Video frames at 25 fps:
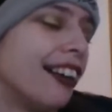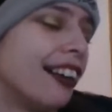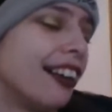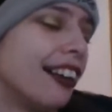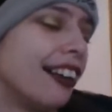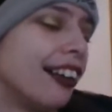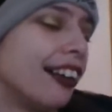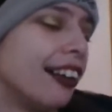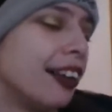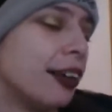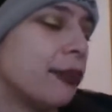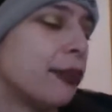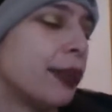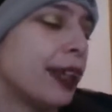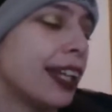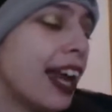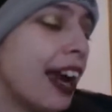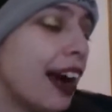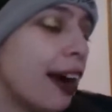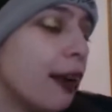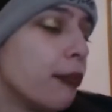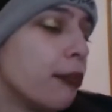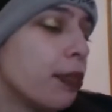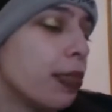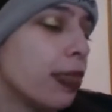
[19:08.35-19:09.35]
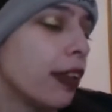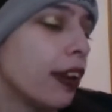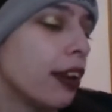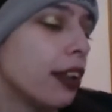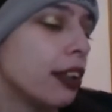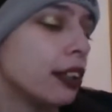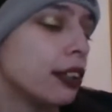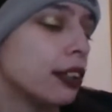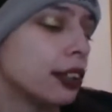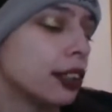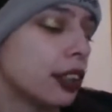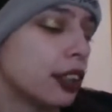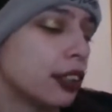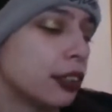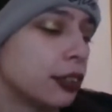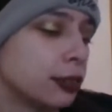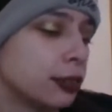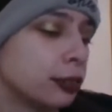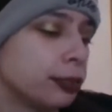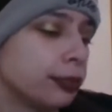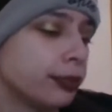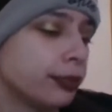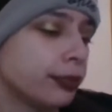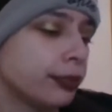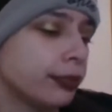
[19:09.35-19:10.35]
But yeah,
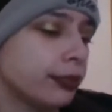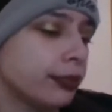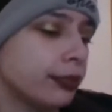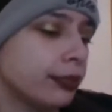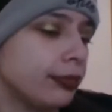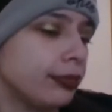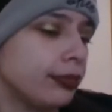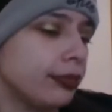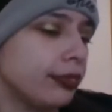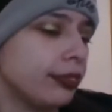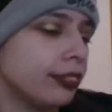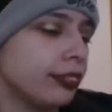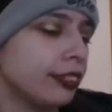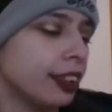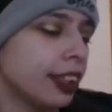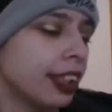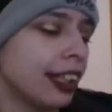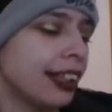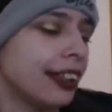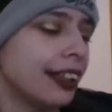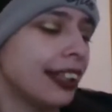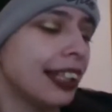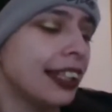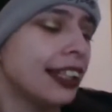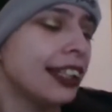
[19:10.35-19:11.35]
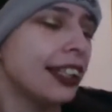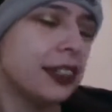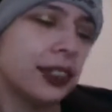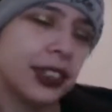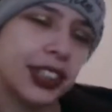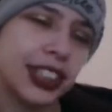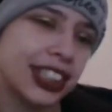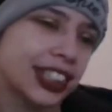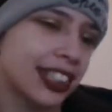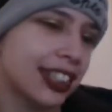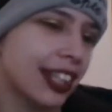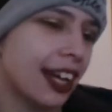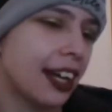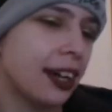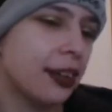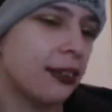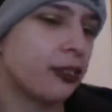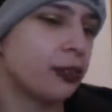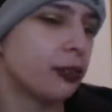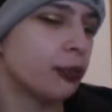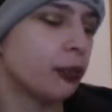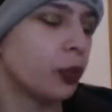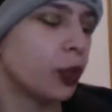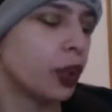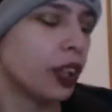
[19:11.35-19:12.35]
so they used
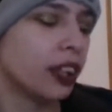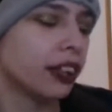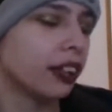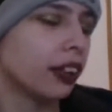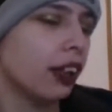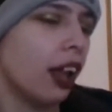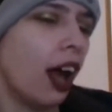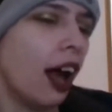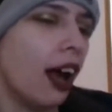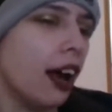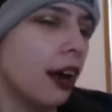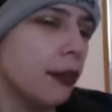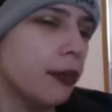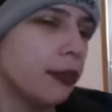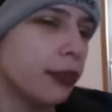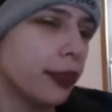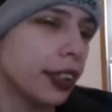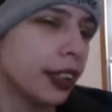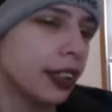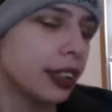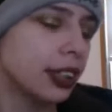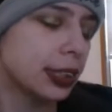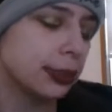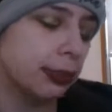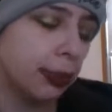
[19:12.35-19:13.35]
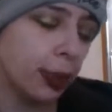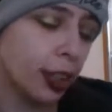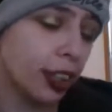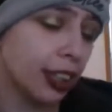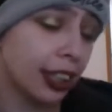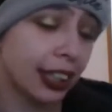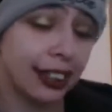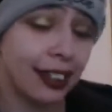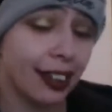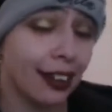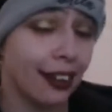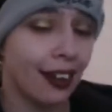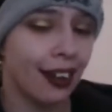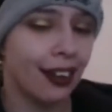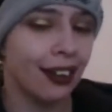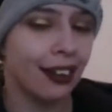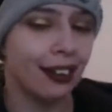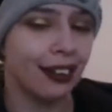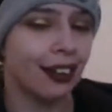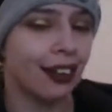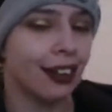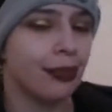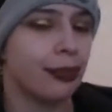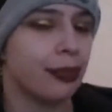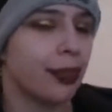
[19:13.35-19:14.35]
that word a lot in this book, and I
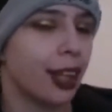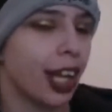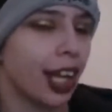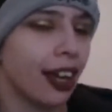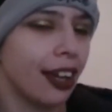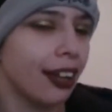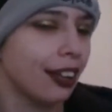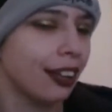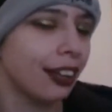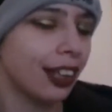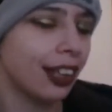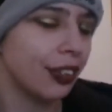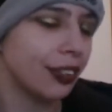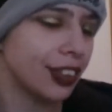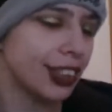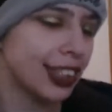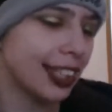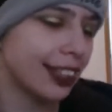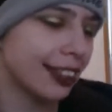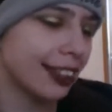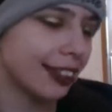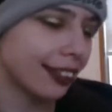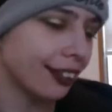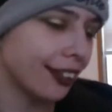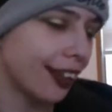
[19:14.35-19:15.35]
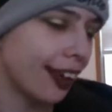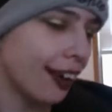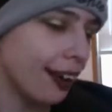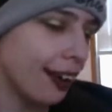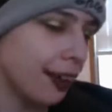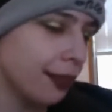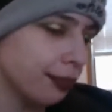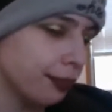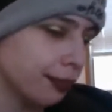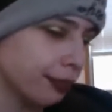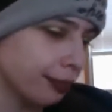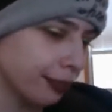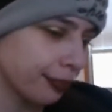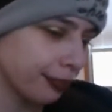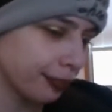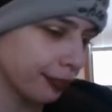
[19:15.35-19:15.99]
hated it. I hated every second of that.